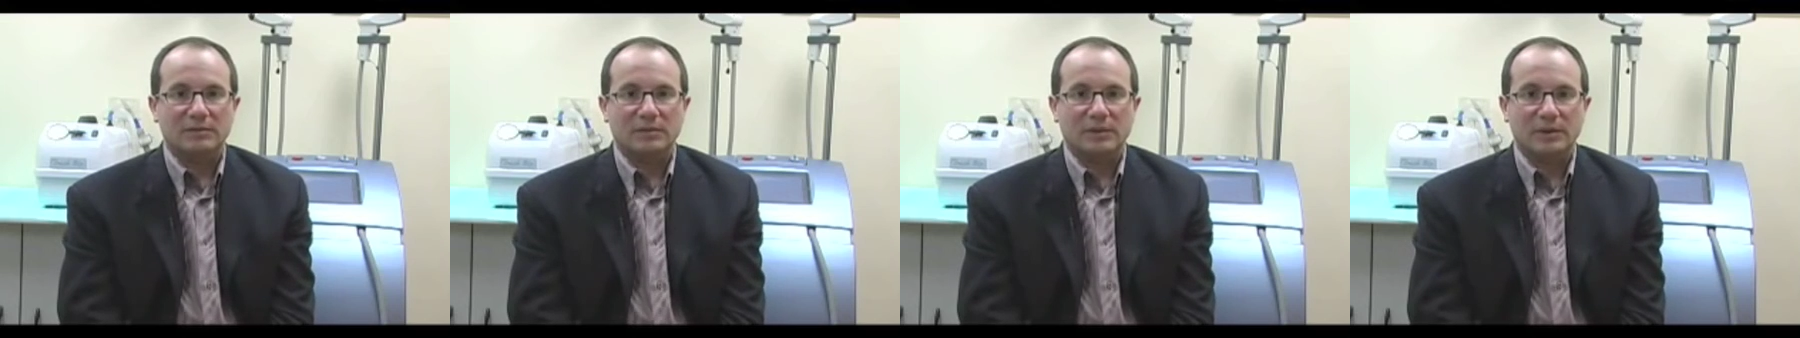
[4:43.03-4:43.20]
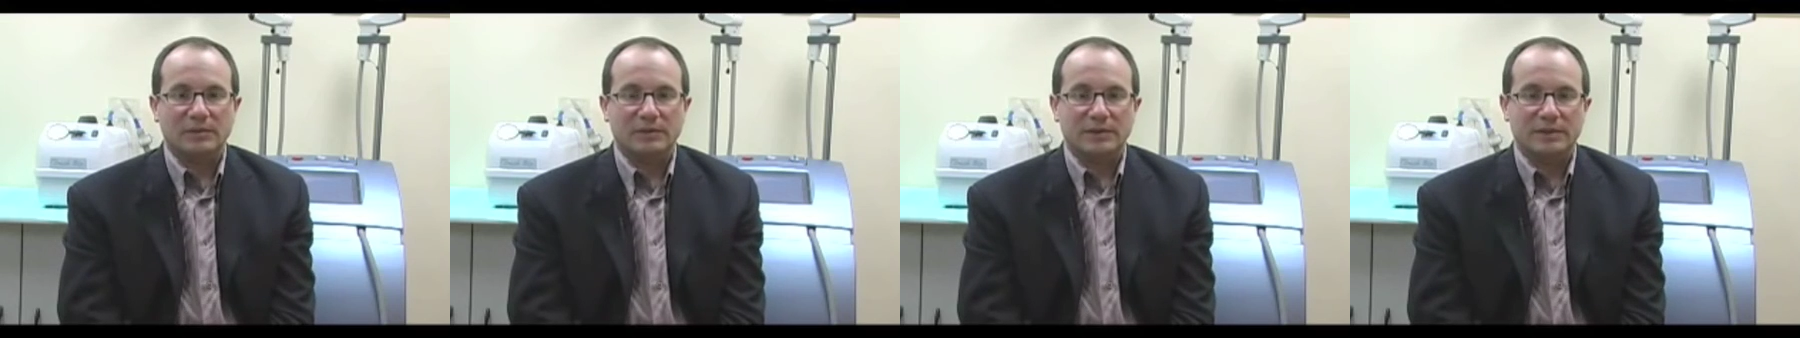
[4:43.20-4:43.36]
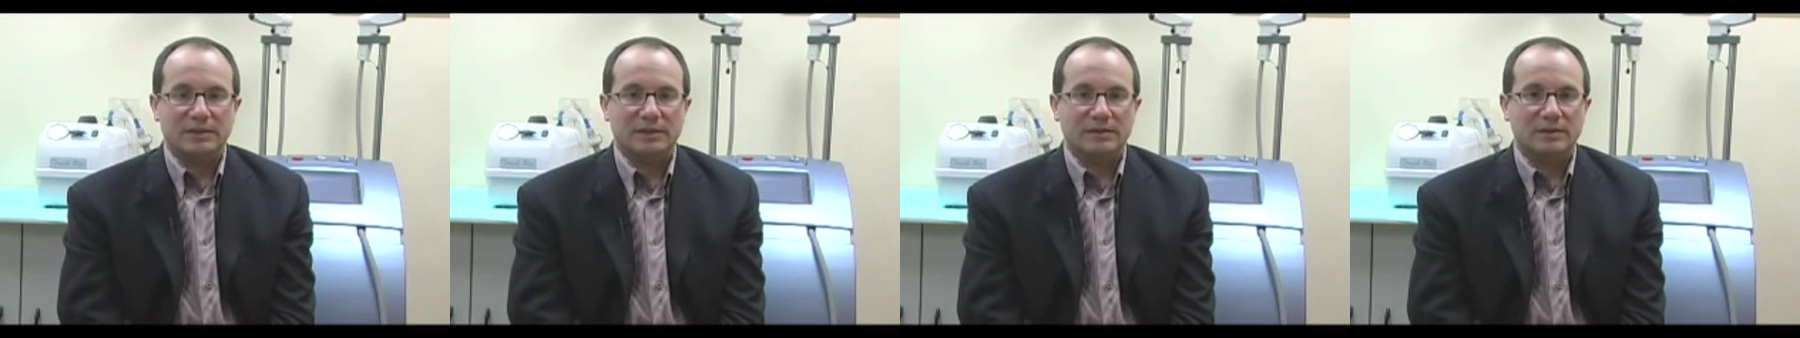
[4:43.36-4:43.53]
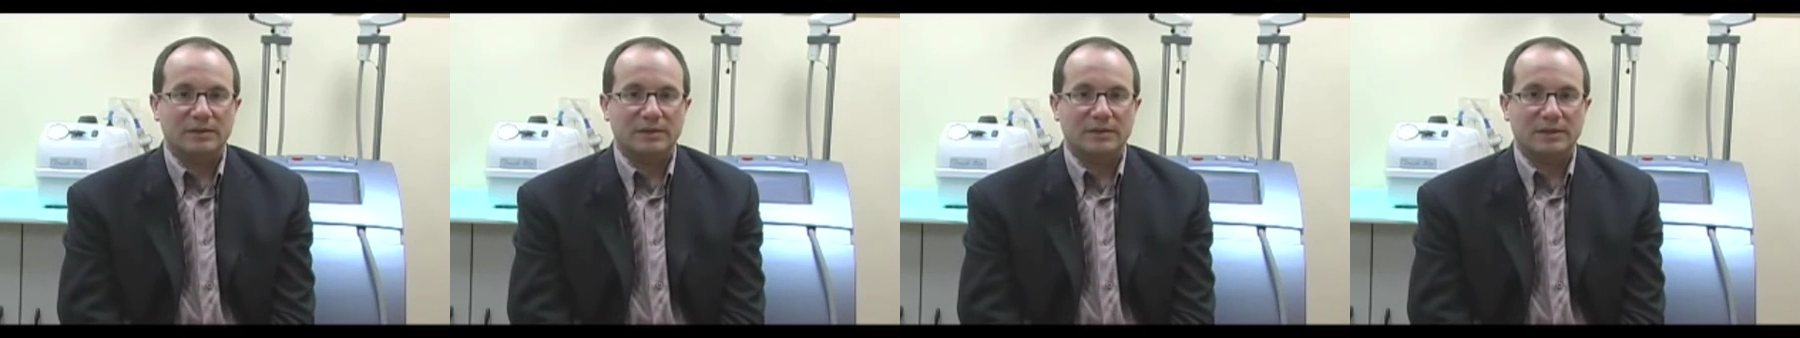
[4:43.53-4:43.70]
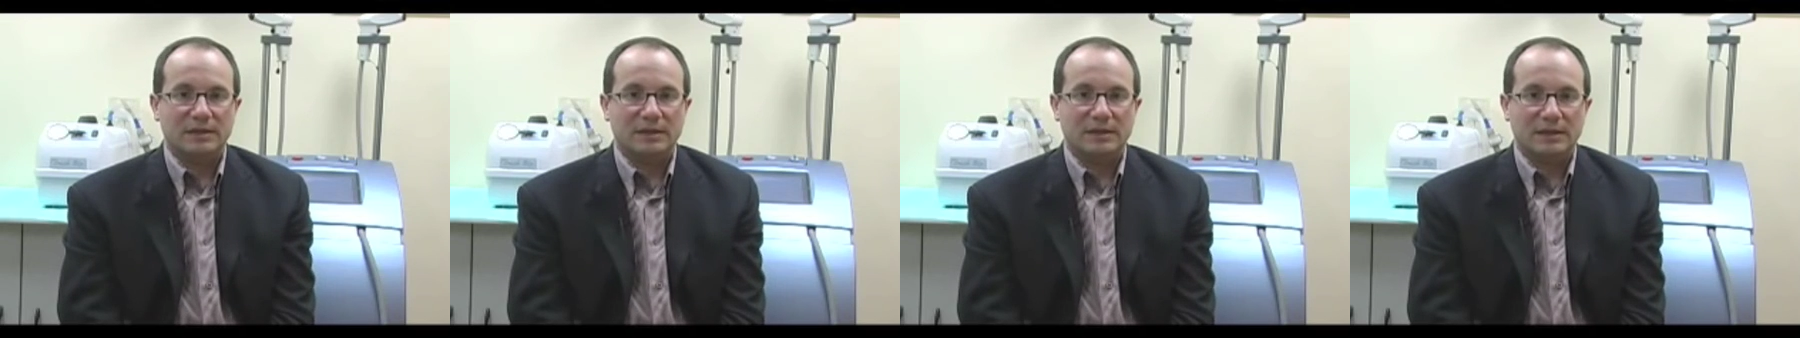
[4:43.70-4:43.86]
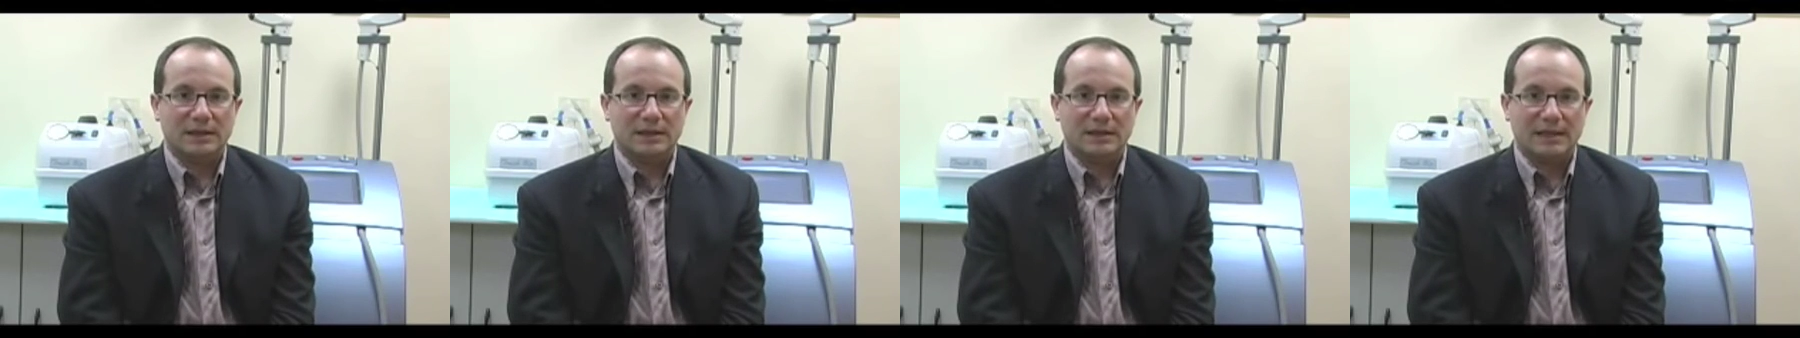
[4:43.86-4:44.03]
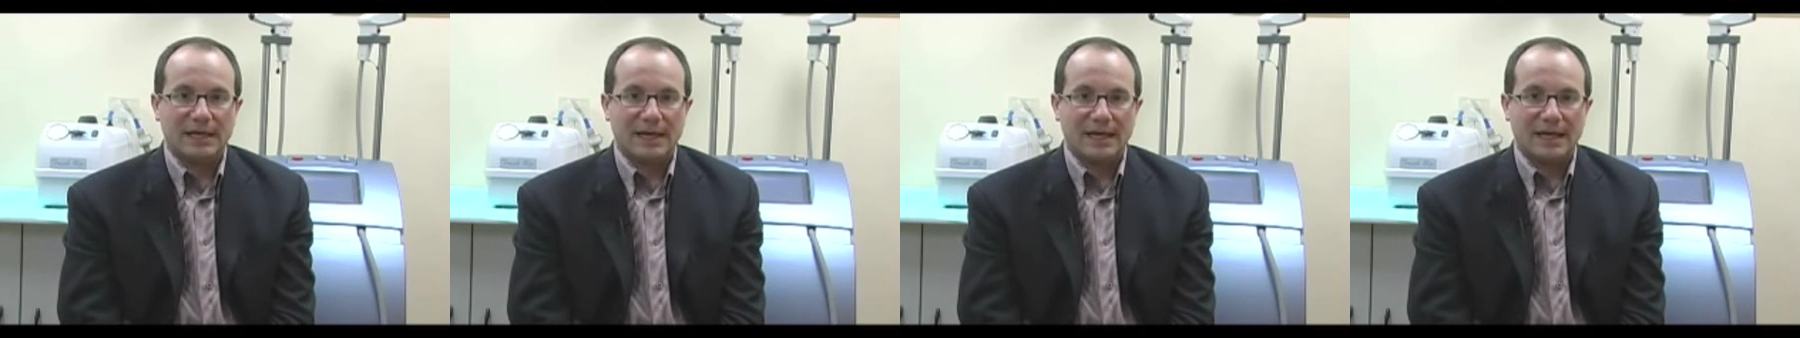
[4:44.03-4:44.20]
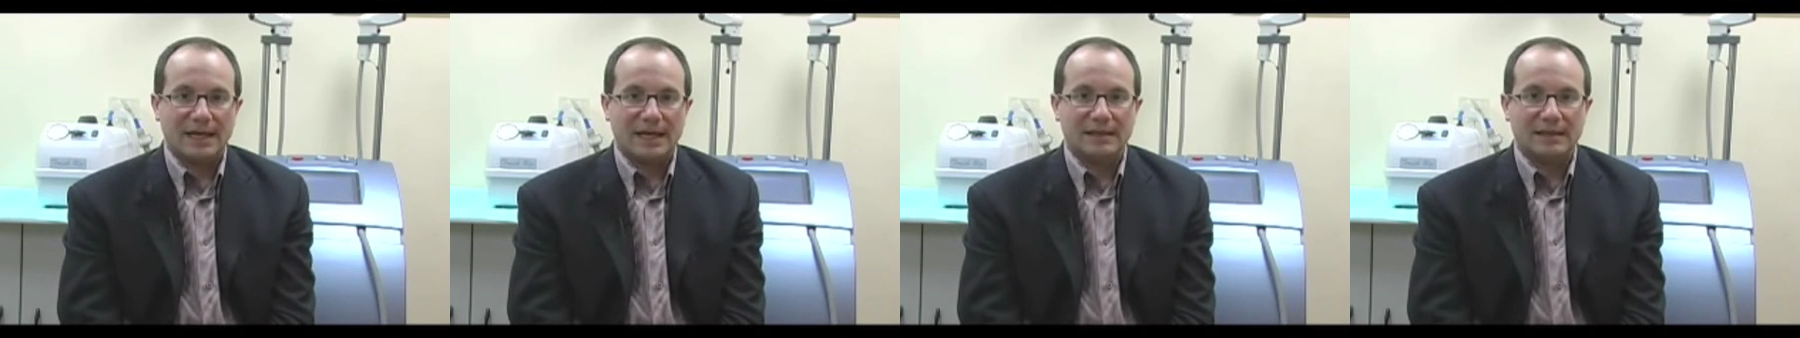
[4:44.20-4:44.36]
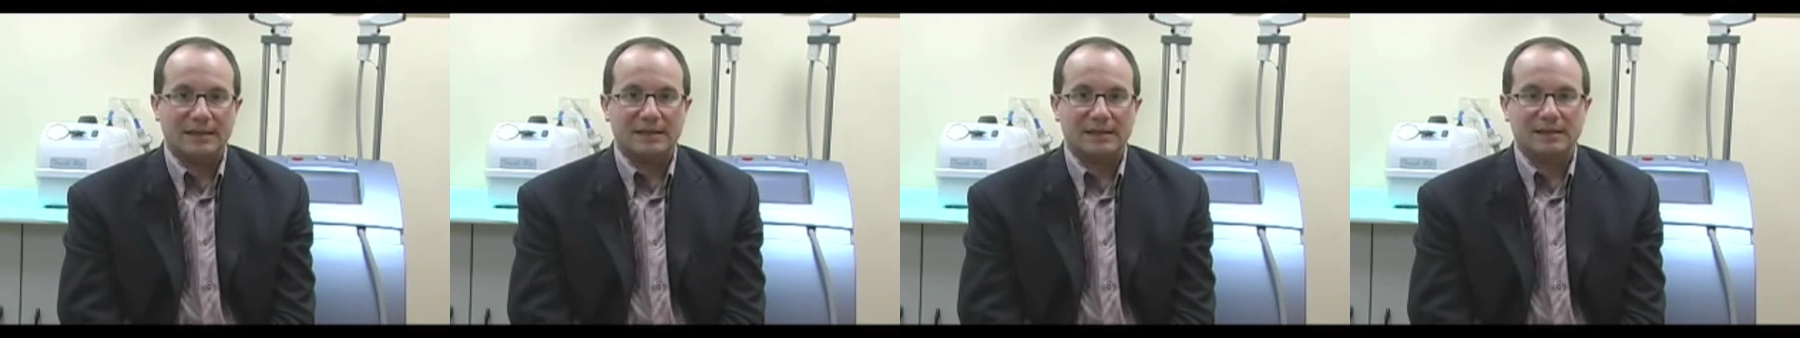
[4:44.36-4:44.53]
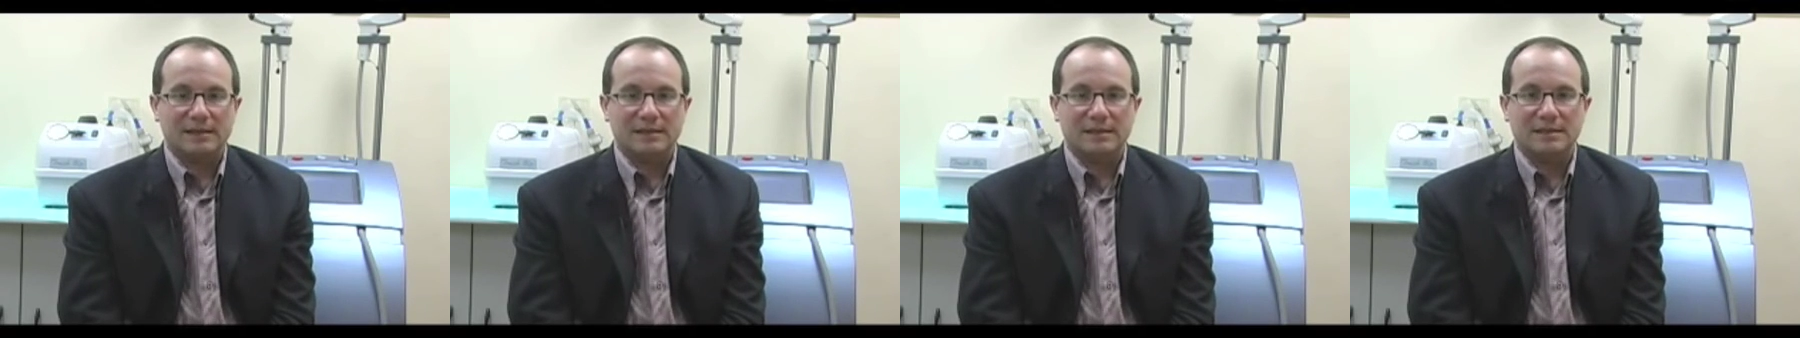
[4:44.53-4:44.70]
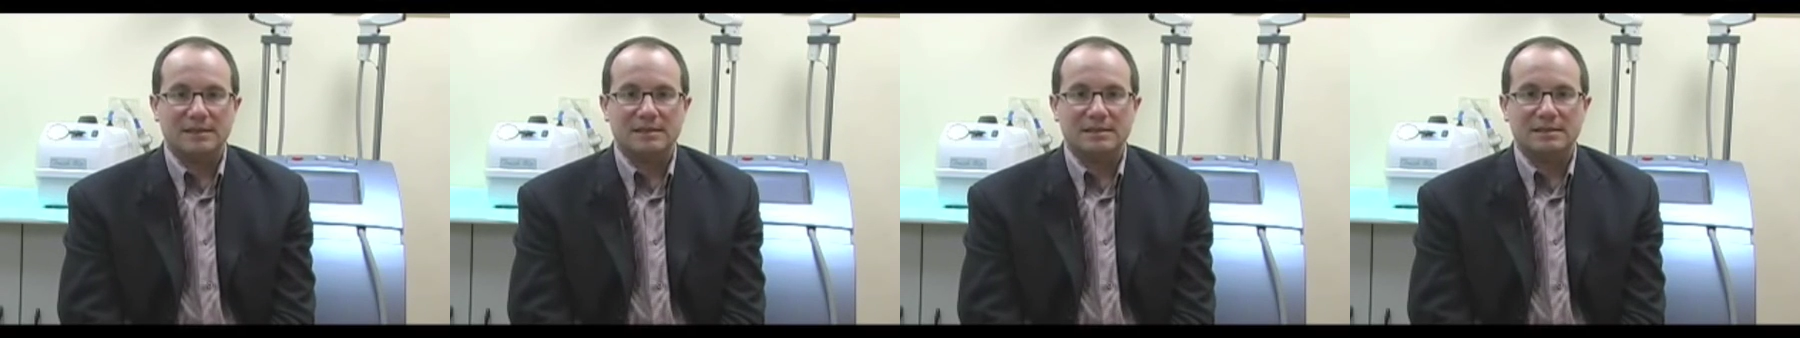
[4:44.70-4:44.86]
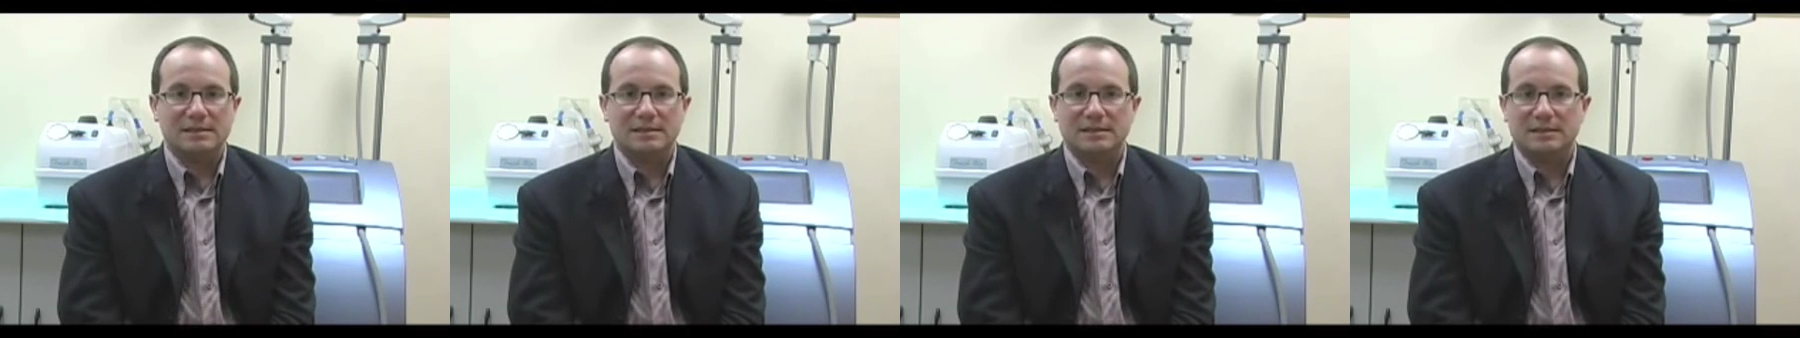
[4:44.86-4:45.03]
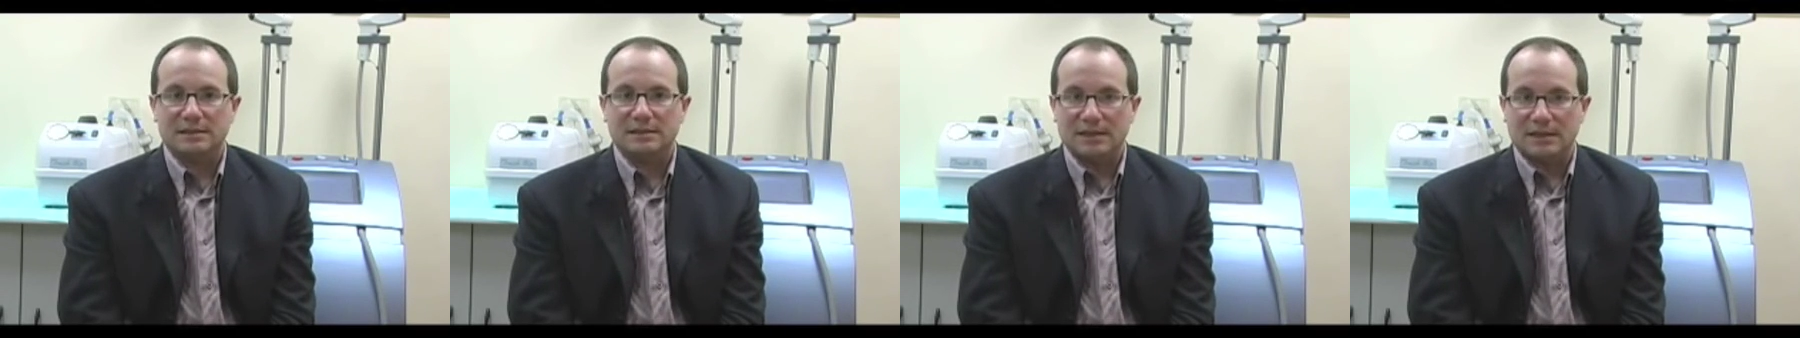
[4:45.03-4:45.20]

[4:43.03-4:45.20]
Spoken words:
what we do with that is